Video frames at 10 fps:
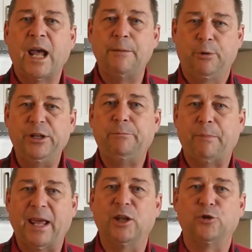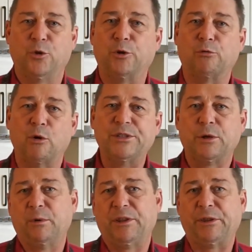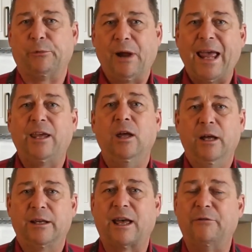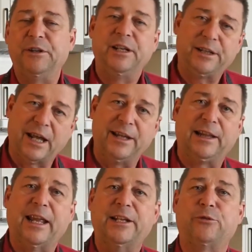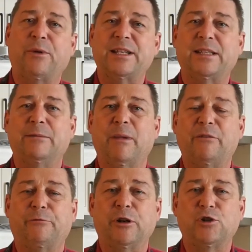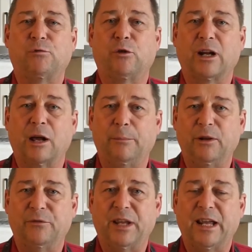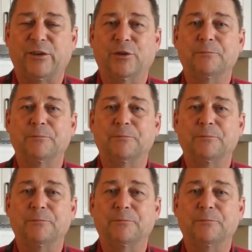I put it back into the roaster with the rack, covered it and let it rest in my fridge for a couple of days.